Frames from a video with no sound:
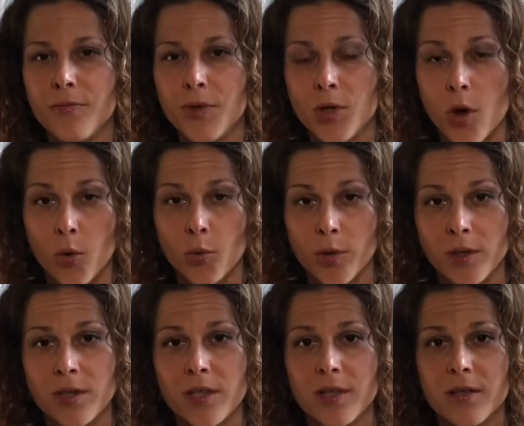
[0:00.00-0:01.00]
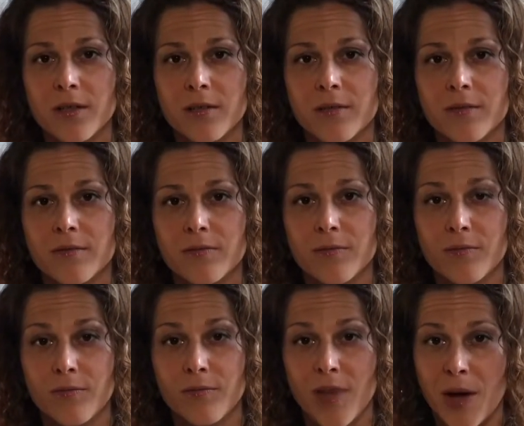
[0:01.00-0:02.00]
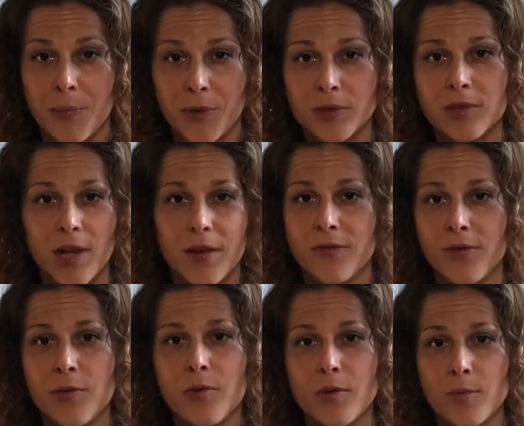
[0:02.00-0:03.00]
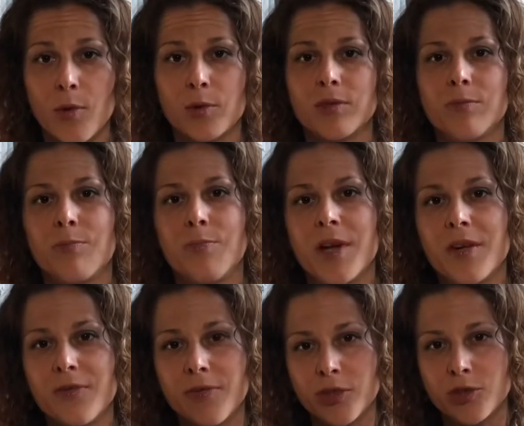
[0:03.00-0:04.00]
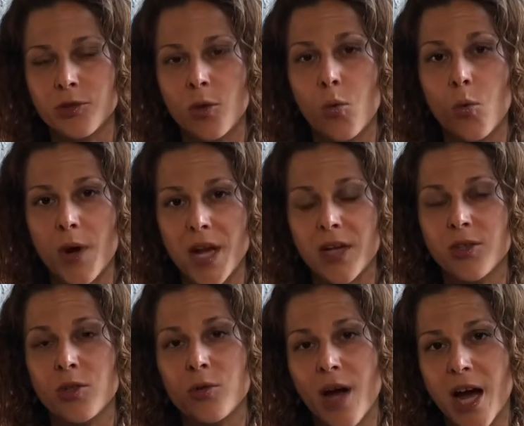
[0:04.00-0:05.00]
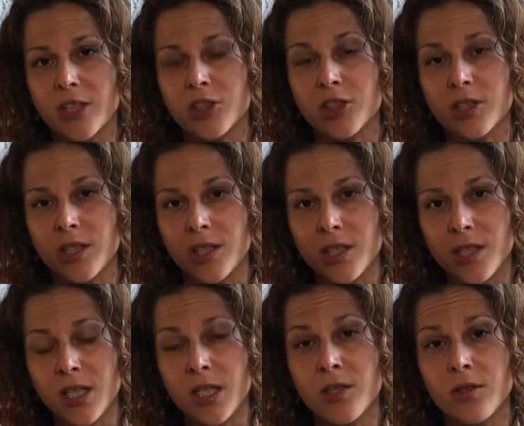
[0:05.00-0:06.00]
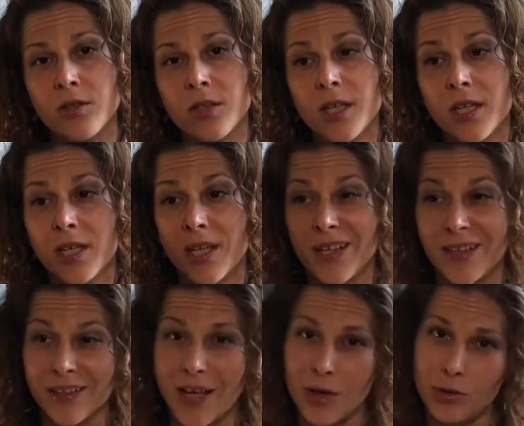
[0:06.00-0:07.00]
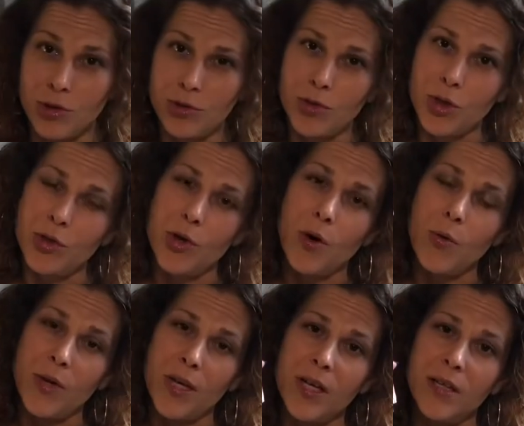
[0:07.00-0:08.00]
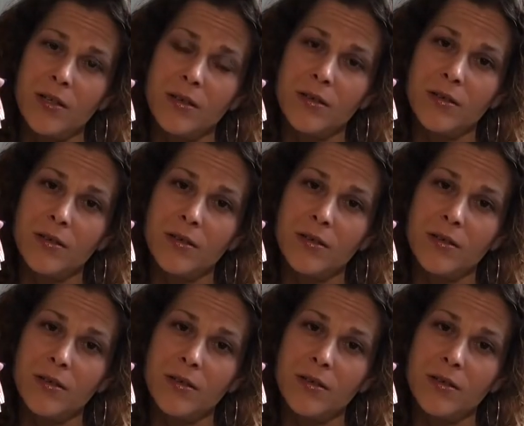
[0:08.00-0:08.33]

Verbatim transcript: you know, really that bird's eye view, the most beneficial way to actually heal. It allows you to go in.